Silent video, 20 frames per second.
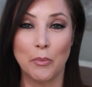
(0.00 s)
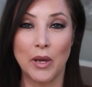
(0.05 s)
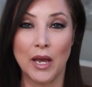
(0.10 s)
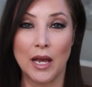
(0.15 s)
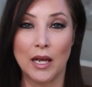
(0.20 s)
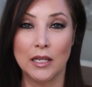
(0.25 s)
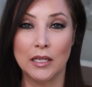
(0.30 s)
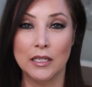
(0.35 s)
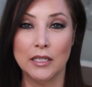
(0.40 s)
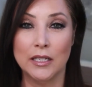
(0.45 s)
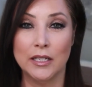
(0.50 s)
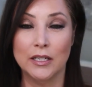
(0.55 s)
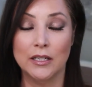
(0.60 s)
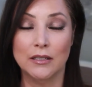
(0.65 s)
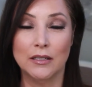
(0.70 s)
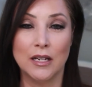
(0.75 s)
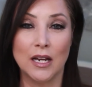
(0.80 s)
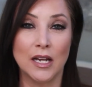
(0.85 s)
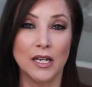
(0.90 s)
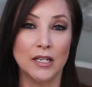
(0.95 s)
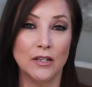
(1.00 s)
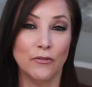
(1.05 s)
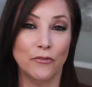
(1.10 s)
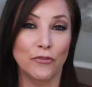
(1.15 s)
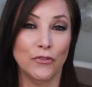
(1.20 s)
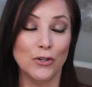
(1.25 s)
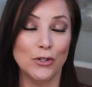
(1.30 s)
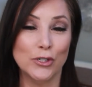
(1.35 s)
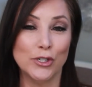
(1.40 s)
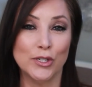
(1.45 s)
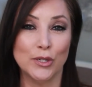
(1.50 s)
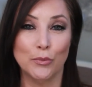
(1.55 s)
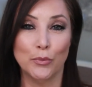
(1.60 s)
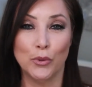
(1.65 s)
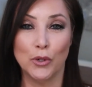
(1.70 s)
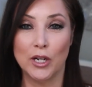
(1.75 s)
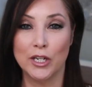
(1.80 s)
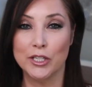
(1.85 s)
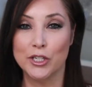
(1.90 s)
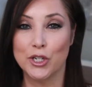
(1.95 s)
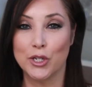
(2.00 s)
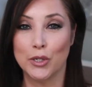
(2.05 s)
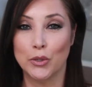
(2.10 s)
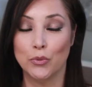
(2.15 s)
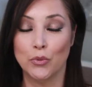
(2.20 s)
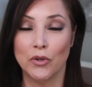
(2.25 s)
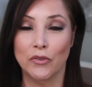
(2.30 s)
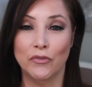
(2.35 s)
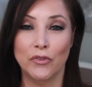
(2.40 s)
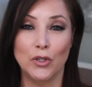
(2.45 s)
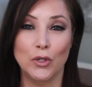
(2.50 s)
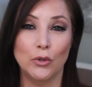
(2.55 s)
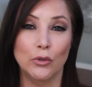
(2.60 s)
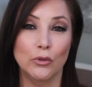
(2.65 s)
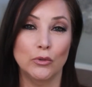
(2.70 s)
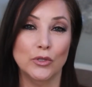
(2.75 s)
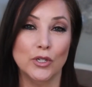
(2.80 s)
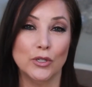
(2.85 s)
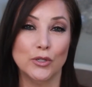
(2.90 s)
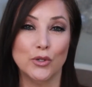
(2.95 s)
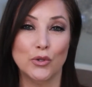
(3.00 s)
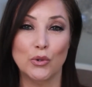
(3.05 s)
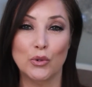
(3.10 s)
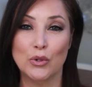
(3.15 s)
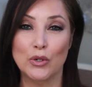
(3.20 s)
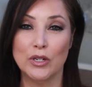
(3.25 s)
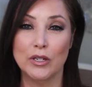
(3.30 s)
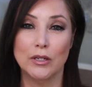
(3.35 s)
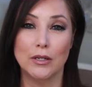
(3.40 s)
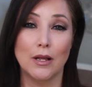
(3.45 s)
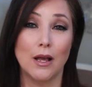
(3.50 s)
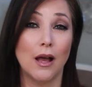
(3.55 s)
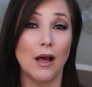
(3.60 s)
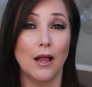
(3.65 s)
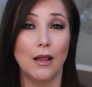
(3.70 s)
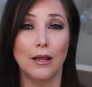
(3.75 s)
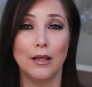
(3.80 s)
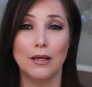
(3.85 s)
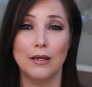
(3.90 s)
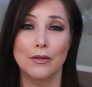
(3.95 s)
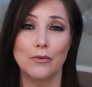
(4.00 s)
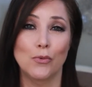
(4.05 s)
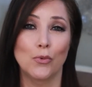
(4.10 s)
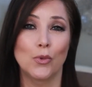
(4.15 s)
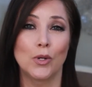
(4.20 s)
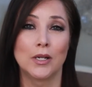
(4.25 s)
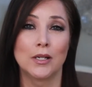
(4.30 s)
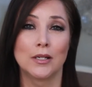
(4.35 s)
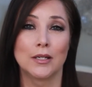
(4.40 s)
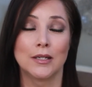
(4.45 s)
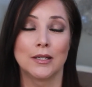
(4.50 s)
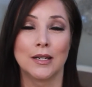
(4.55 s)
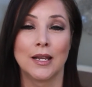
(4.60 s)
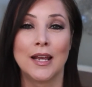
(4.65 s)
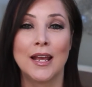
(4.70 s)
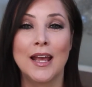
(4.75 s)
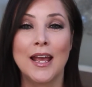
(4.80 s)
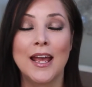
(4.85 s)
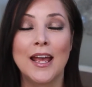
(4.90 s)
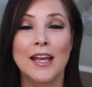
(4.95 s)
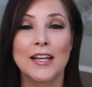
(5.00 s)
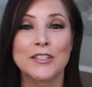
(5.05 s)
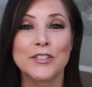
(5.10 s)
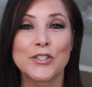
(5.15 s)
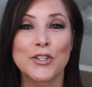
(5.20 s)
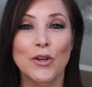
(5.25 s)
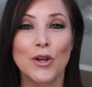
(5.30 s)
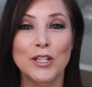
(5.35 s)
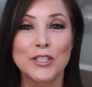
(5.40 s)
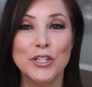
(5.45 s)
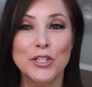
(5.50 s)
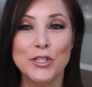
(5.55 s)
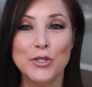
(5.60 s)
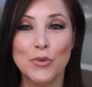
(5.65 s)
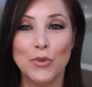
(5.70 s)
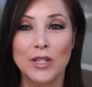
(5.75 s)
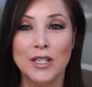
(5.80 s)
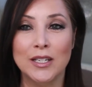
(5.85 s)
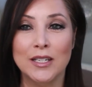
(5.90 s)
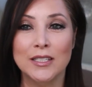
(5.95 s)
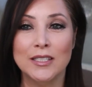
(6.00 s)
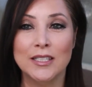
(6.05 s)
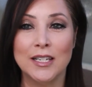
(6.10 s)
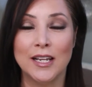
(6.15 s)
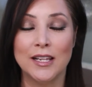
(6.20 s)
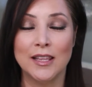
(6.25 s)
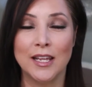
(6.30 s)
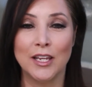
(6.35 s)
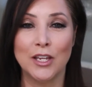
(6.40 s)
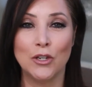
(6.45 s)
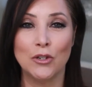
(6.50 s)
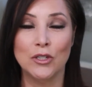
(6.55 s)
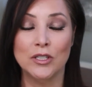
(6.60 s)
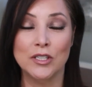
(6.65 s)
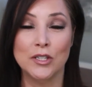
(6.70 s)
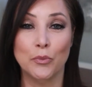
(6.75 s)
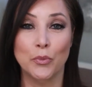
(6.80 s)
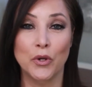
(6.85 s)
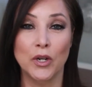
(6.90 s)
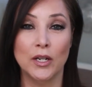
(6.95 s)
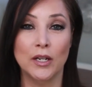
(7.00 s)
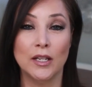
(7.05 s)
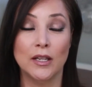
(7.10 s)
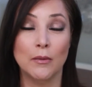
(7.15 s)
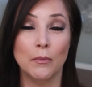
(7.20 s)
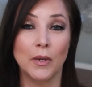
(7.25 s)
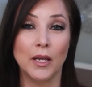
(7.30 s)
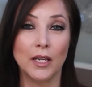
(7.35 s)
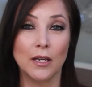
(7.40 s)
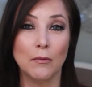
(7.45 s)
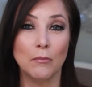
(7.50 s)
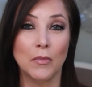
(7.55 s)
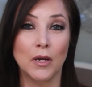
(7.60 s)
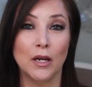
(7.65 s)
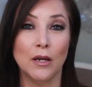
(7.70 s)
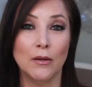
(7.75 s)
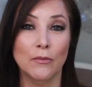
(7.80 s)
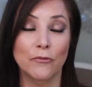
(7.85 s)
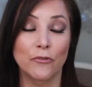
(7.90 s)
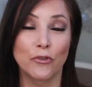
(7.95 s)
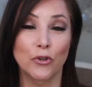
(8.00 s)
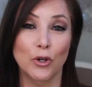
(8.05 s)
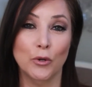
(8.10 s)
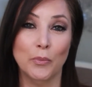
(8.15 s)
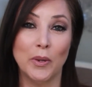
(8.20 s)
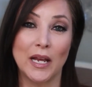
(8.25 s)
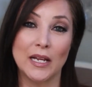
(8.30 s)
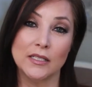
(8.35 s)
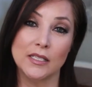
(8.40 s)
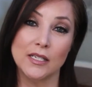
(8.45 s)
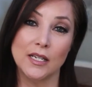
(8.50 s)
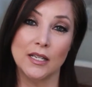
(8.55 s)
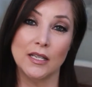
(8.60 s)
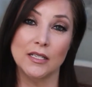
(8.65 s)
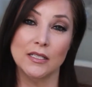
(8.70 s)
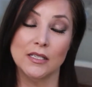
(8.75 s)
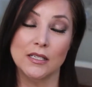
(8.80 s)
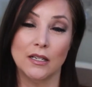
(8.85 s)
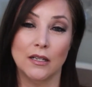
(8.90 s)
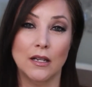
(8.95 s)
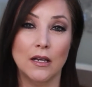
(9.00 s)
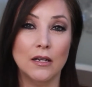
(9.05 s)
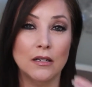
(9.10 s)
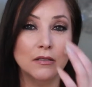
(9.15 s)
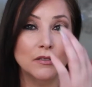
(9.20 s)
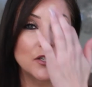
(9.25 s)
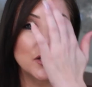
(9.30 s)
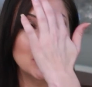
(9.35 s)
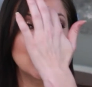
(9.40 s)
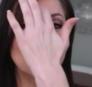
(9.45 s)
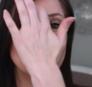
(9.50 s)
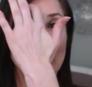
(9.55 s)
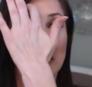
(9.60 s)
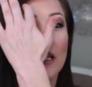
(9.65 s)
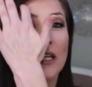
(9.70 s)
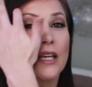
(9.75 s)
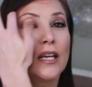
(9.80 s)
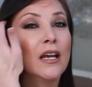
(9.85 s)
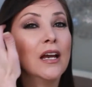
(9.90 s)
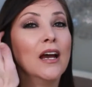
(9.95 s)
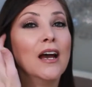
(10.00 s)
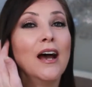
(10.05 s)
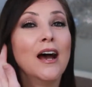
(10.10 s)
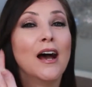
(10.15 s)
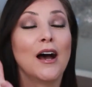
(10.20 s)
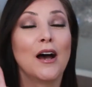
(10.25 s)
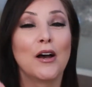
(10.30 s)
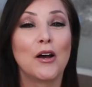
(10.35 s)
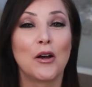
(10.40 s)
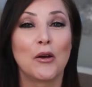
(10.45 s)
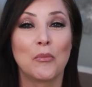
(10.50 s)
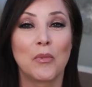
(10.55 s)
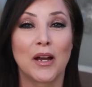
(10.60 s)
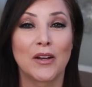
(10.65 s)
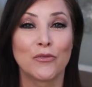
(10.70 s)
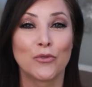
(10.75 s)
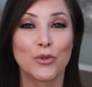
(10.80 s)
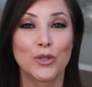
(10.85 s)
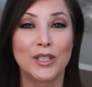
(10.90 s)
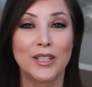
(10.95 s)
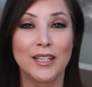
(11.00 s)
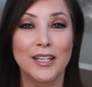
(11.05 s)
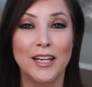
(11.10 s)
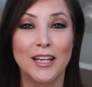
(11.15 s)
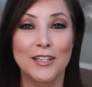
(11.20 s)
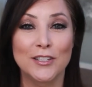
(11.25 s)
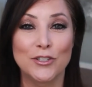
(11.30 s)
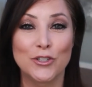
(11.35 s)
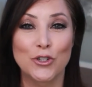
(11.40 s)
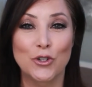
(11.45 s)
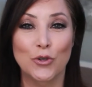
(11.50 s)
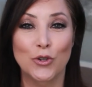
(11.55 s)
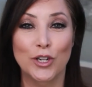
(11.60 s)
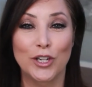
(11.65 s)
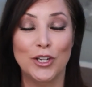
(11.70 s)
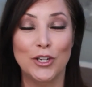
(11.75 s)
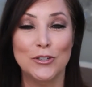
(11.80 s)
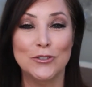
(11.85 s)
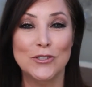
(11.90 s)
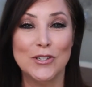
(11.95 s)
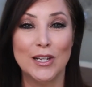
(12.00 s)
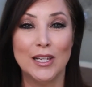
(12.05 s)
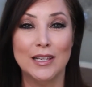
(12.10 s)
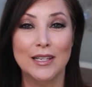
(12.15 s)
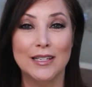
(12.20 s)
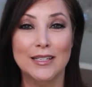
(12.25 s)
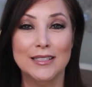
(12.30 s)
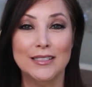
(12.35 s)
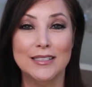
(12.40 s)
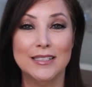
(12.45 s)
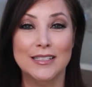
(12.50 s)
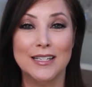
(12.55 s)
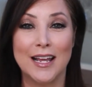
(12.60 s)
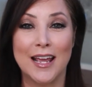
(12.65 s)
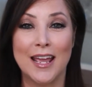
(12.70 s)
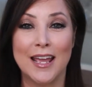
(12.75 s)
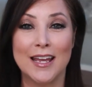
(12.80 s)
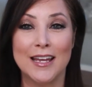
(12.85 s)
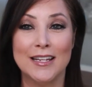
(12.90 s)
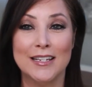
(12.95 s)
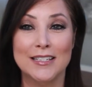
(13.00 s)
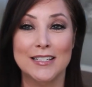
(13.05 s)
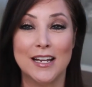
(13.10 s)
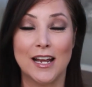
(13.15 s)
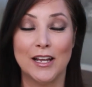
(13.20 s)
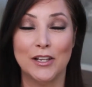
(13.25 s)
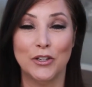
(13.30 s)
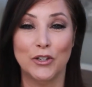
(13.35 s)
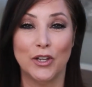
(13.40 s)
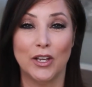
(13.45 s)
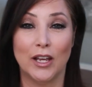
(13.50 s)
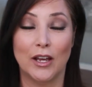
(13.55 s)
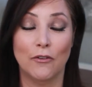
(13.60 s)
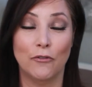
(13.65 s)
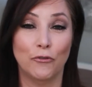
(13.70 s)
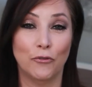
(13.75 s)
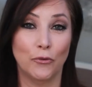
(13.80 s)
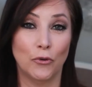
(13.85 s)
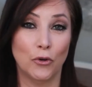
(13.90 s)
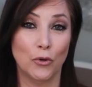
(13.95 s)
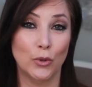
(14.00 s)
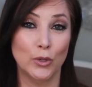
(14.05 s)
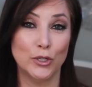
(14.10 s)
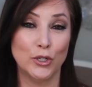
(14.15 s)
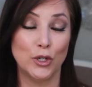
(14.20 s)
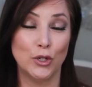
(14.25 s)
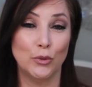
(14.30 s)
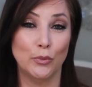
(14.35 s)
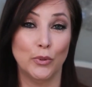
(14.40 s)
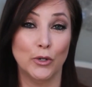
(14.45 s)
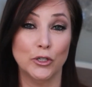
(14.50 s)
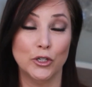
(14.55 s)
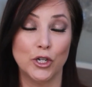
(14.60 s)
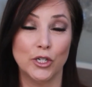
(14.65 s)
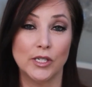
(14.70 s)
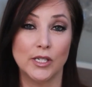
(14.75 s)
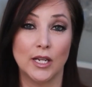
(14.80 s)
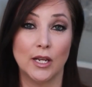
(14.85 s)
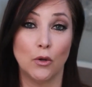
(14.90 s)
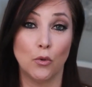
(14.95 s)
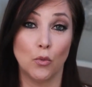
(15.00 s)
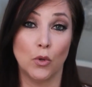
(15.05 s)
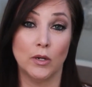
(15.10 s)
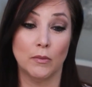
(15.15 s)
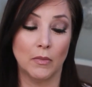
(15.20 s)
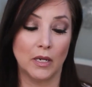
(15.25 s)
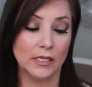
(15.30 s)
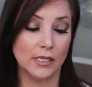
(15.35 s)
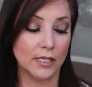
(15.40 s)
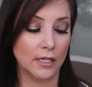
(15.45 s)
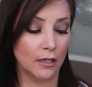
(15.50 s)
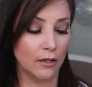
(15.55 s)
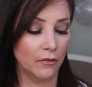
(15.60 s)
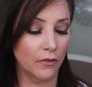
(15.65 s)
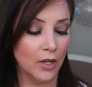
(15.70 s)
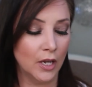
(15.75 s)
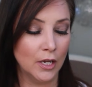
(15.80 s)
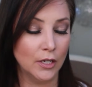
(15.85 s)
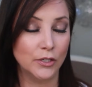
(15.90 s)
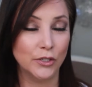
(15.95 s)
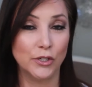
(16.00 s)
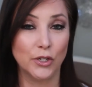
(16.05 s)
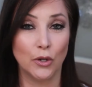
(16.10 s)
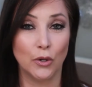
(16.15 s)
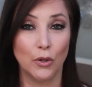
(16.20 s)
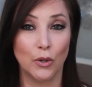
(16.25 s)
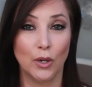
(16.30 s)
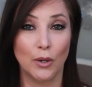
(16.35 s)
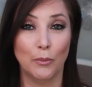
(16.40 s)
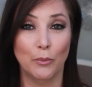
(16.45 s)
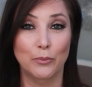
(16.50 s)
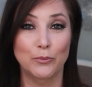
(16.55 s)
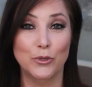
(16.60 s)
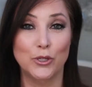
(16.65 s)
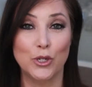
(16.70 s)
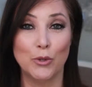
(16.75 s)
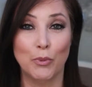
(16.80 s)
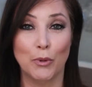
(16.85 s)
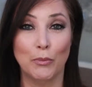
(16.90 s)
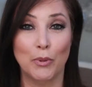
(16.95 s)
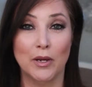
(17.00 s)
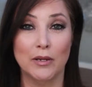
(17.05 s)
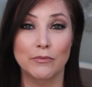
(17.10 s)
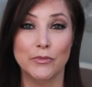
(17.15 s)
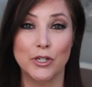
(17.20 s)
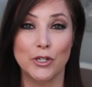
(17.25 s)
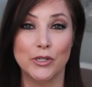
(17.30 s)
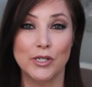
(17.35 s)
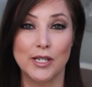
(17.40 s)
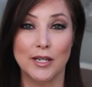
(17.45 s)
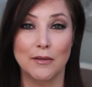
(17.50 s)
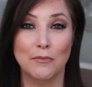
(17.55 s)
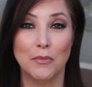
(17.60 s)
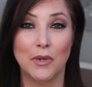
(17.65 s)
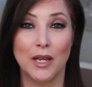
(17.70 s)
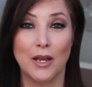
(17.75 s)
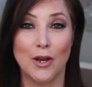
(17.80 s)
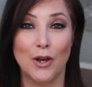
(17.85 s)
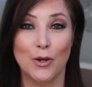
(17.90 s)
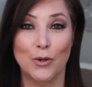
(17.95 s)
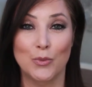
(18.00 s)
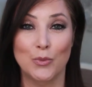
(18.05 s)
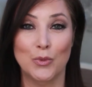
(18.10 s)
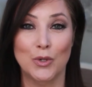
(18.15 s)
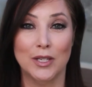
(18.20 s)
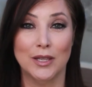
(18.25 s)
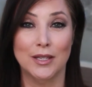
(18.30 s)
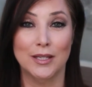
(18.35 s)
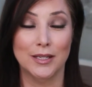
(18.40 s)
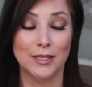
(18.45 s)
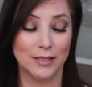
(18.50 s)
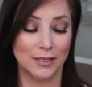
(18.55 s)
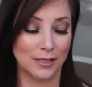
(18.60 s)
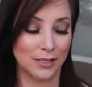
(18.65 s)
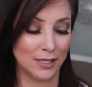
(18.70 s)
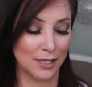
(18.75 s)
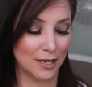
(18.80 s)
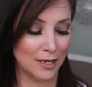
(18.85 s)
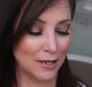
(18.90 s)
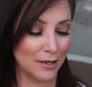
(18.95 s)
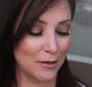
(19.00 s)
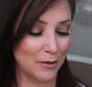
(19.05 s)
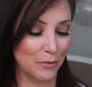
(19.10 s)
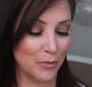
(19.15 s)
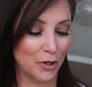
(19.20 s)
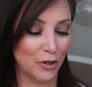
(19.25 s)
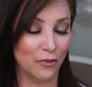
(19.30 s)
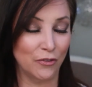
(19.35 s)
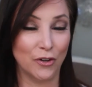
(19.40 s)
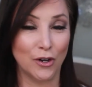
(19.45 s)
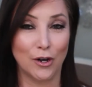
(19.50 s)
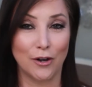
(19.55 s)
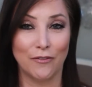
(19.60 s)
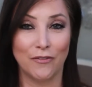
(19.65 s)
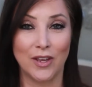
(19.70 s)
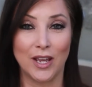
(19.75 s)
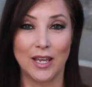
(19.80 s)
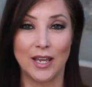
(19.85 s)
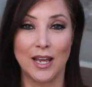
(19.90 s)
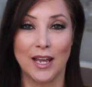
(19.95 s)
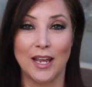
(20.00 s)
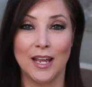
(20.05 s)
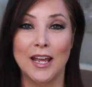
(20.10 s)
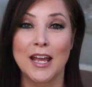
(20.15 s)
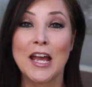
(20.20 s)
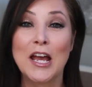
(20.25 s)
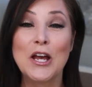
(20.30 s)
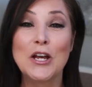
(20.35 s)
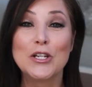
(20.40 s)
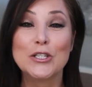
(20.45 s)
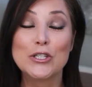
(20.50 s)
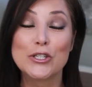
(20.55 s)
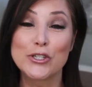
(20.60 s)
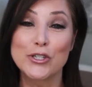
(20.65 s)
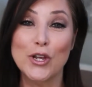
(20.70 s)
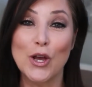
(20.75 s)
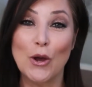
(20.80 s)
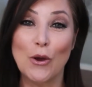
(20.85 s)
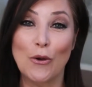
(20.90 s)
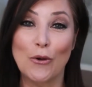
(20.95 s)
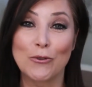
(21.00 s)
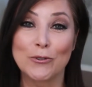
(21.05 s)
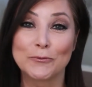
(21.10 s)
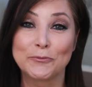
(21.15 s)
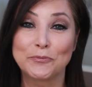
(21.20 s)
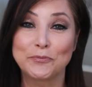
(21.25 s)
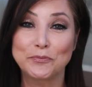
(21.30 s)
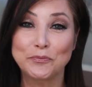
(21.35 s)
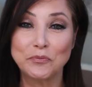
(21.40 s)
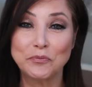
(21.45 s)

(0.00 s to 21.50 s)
palette kind of first impression review tutorial all in one. And so I just wanted to say thank you to Sabrina, the makeup mom, for passing this along to me. Um, I've really enjoyed using this and I look forward to purchasing one myself. So super pumped you sent me home with this um, over our vacay. So